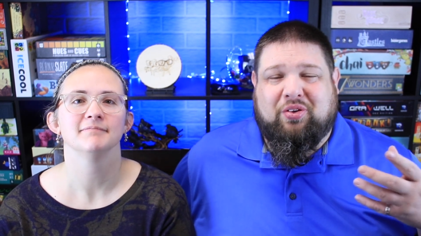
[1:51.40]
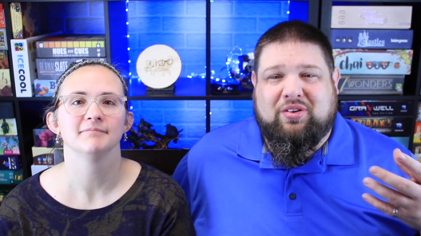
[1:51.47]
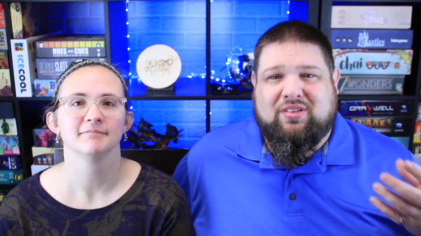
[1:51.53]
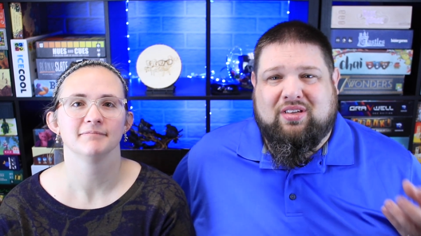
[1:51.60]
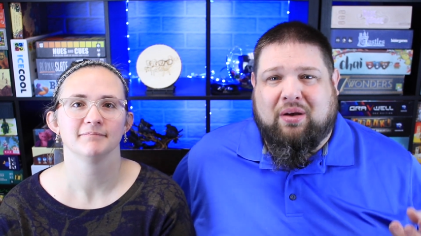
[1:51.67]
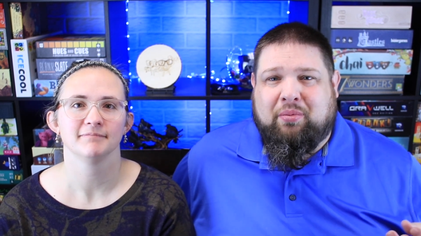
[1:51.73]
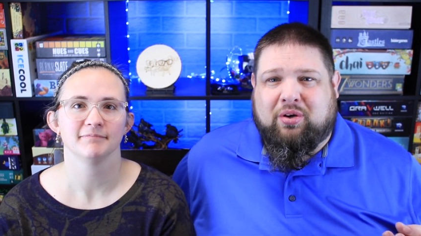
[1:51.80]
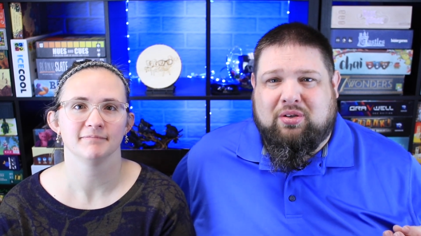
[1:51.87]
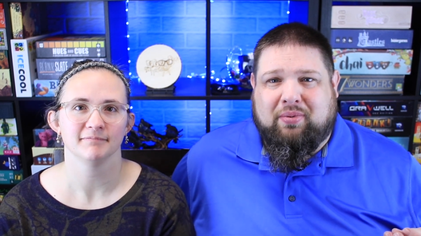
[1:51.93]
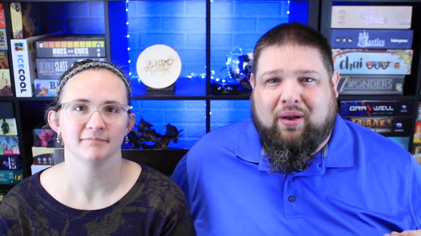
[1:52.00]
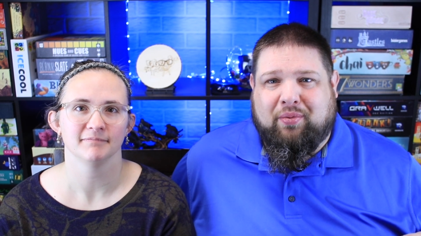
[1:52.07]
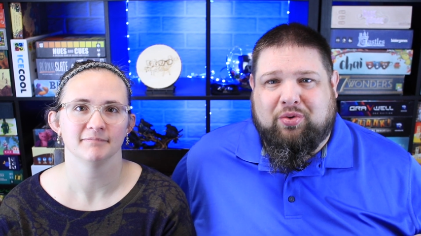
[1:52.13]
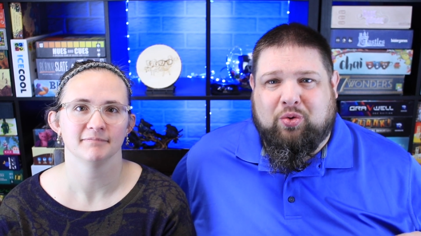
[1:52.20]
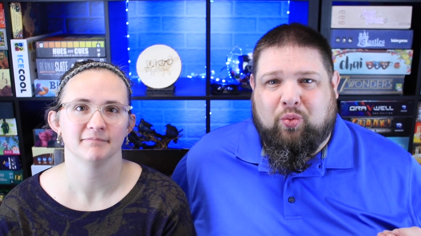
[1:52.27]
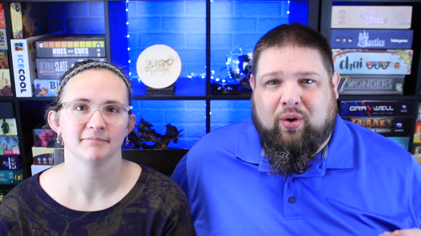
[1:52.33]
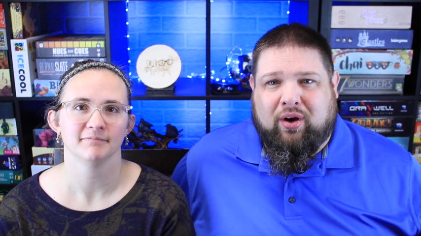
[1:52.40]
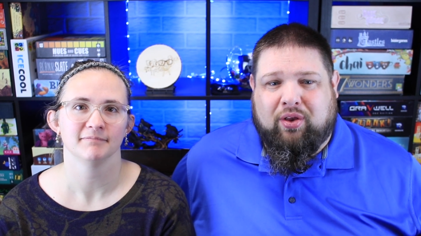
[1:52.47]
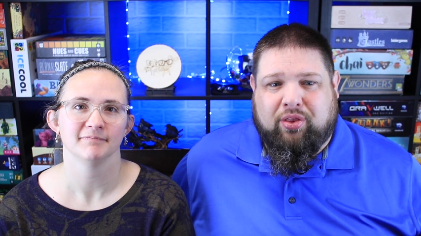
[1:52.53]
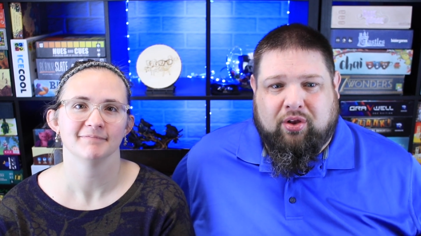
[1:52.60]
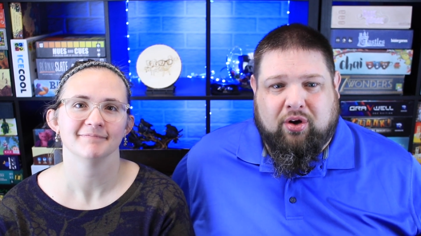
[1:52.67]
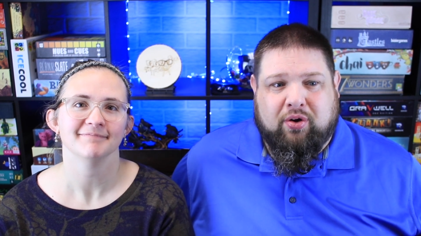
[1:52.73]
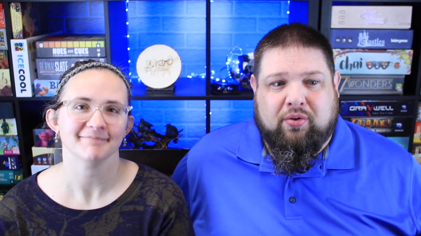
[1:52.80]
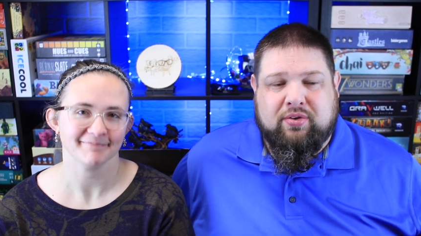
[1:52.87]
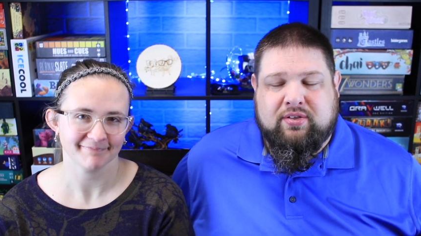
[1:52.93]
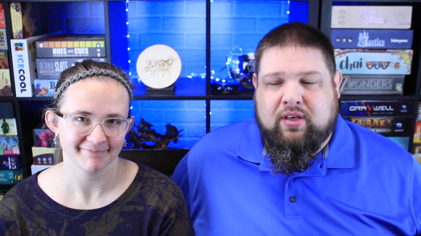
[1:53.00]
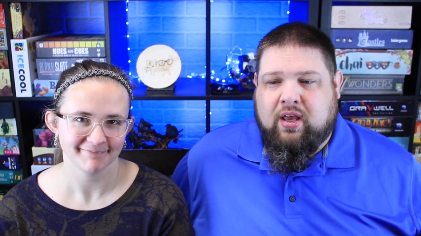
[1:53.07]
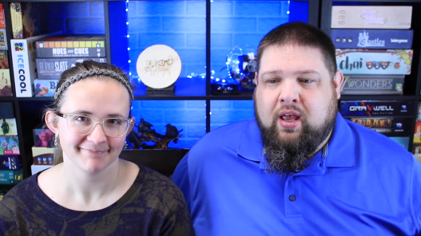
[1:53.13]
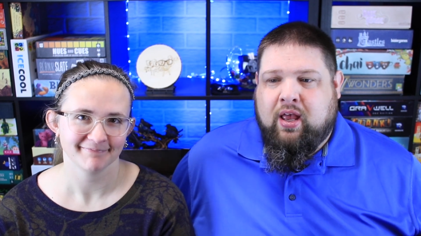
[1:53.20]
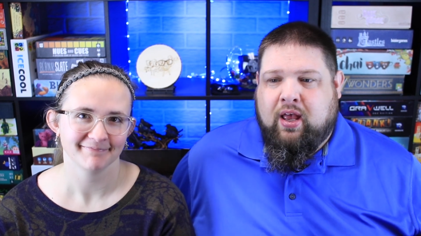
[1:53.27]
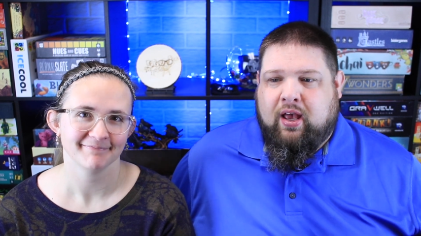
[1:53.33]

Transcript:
Speaker 1: the summer to be able to wear those.